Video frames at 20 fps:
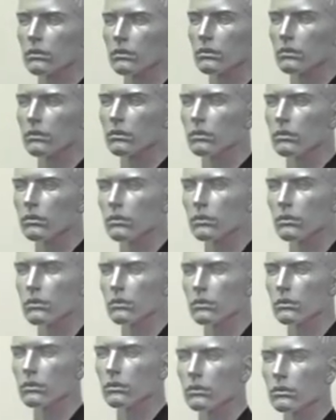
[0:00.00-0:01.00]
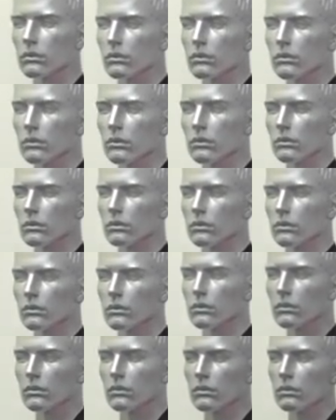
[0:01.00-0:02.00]

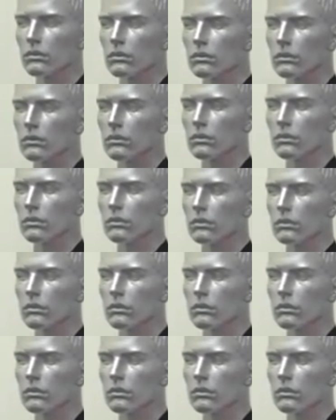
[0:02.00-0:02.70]
(silent)